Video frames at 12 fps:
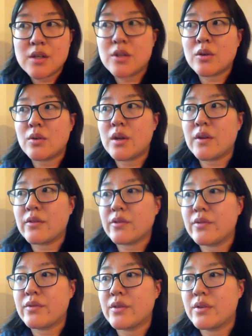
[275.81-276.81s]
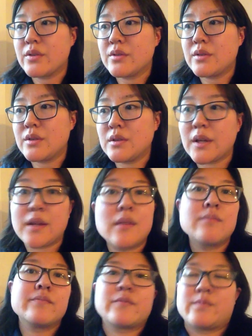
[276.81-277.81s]
If,
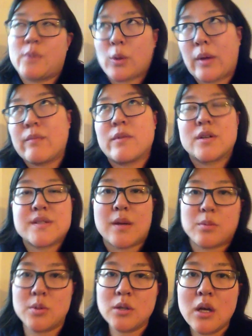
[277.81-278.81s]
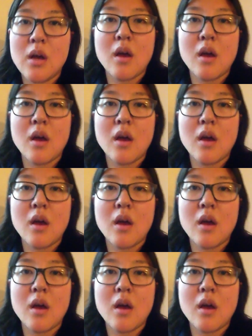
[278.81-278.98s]
for example,